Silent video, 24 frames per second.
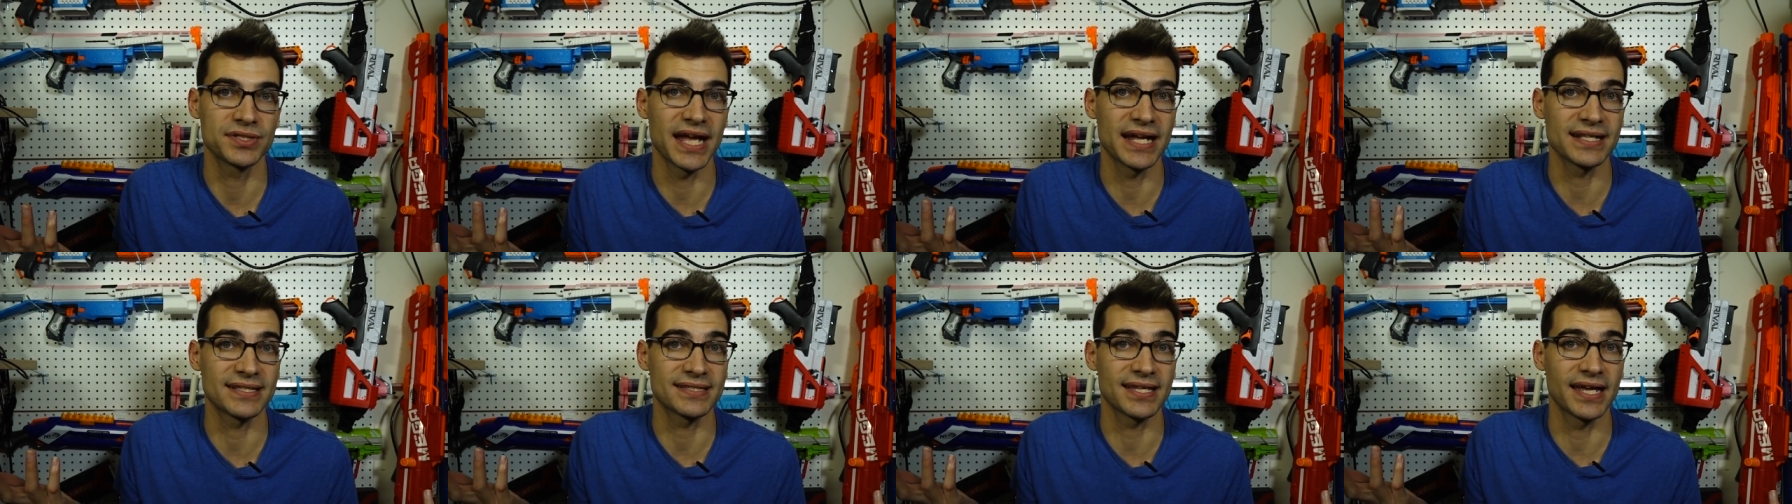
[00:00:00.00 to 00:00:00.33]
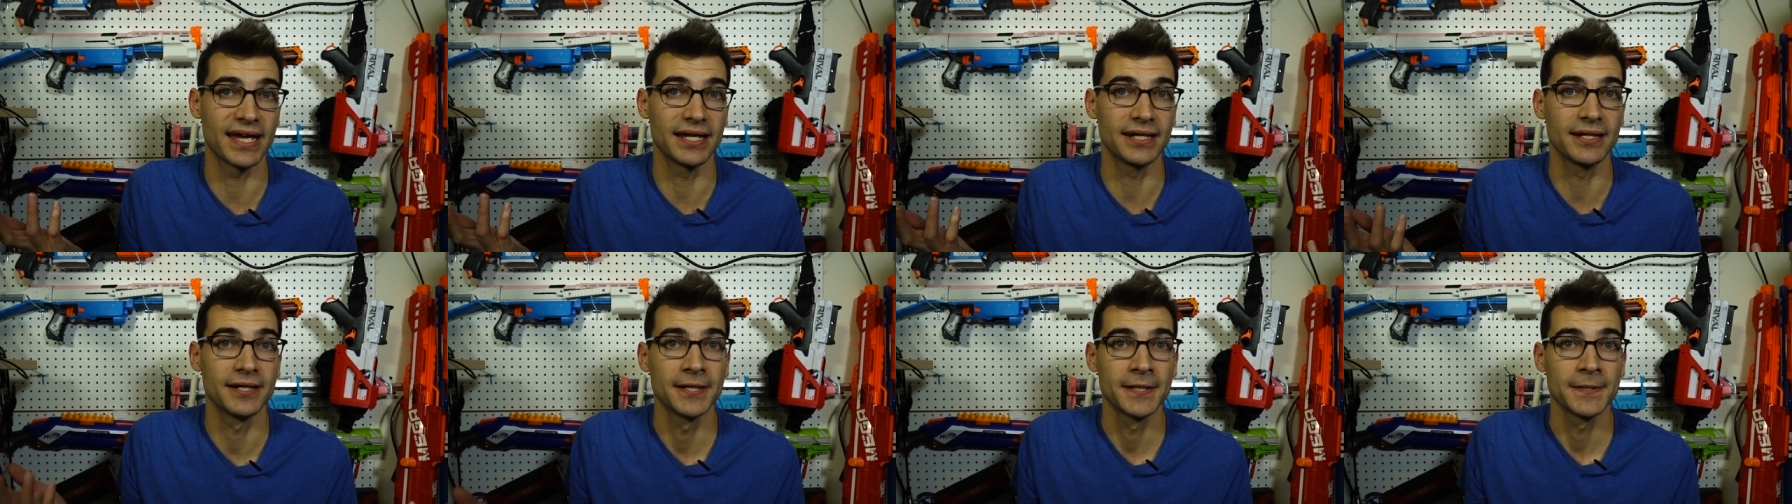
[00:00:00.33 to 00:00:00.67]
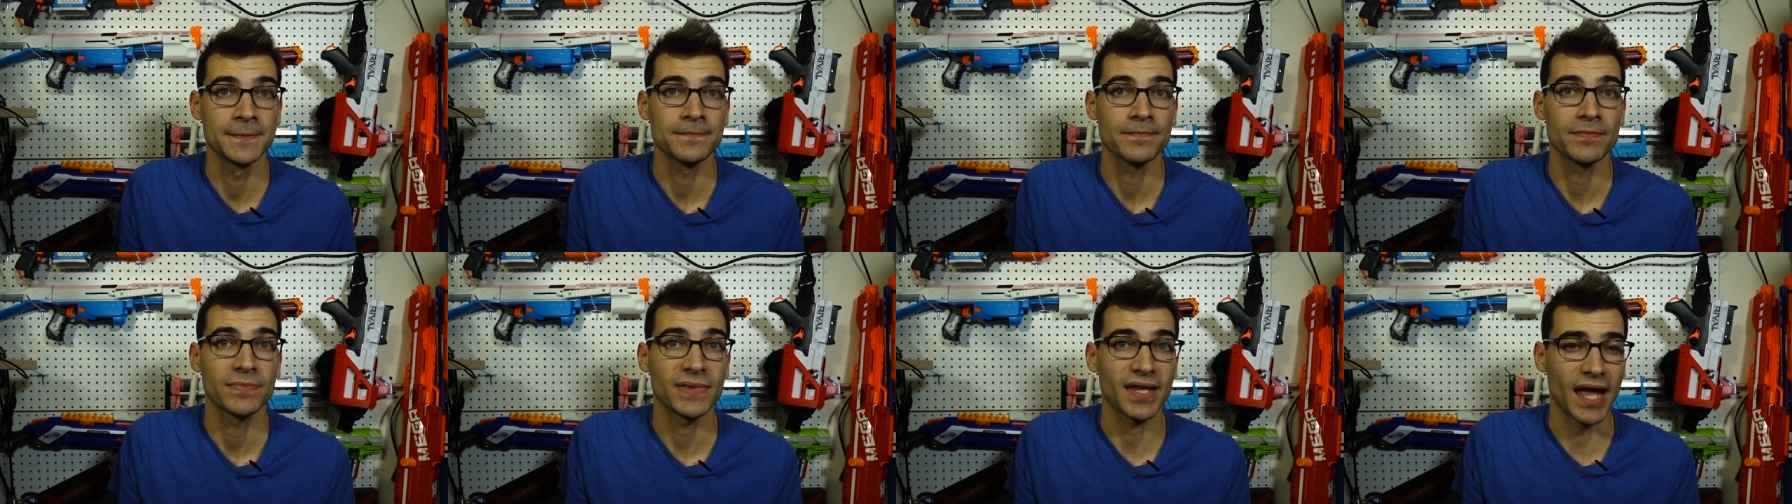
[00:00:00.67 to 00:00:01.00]
That said,
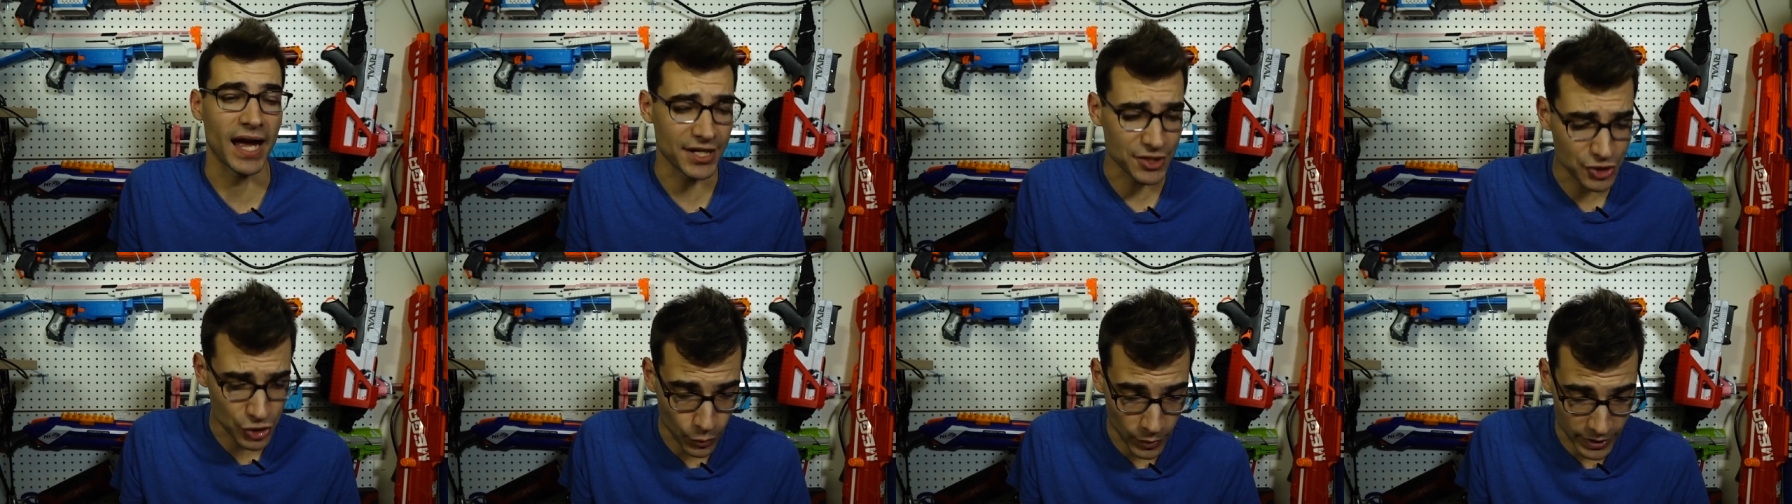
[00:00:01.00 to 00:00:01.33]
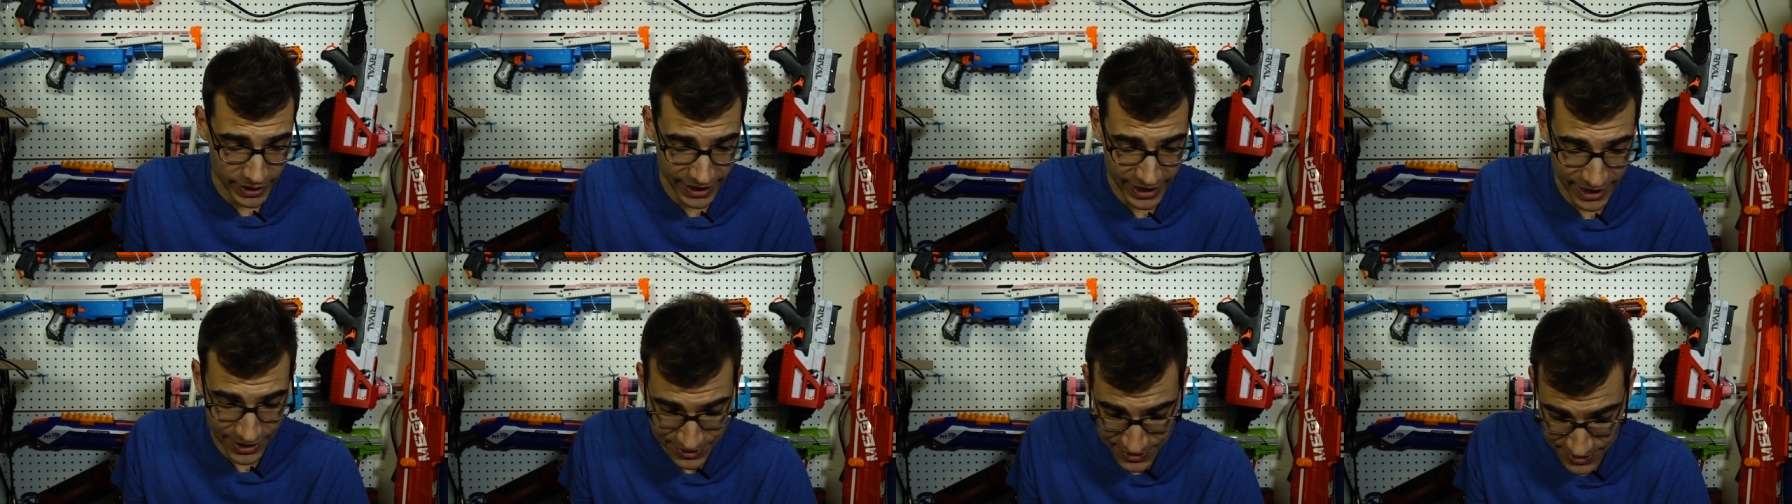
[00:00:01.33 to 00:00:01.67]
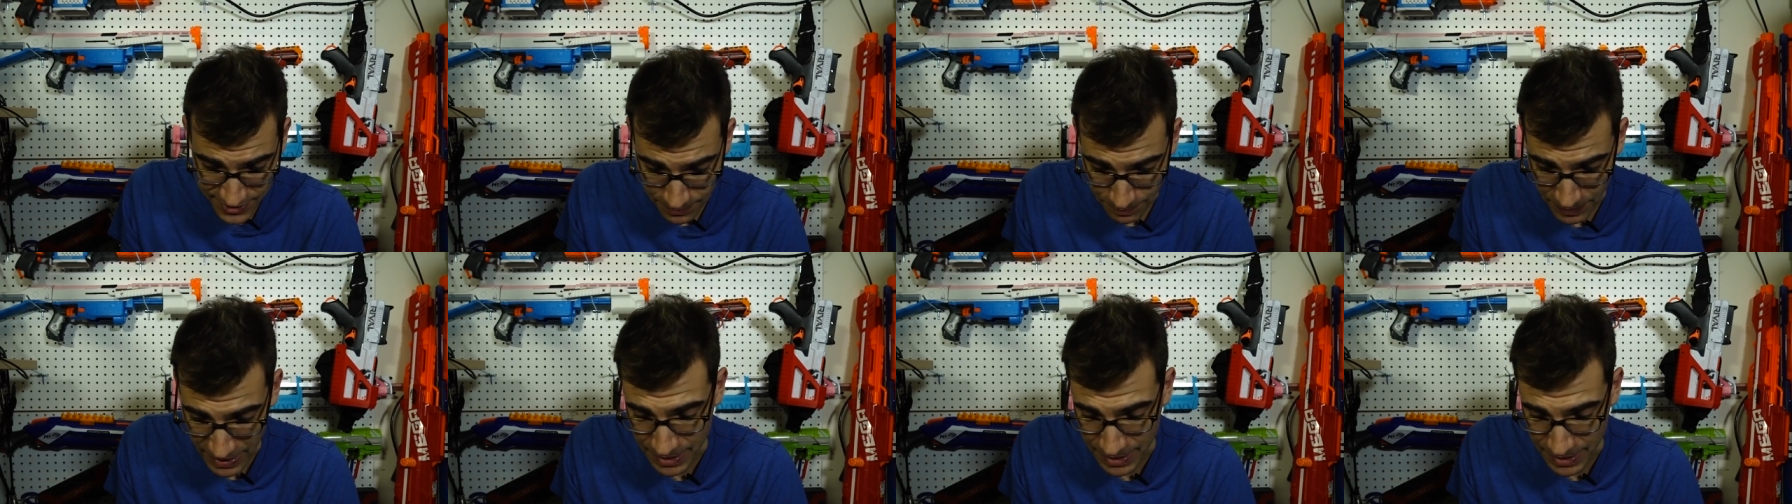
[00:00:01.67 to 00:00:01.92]
I do want to get out to some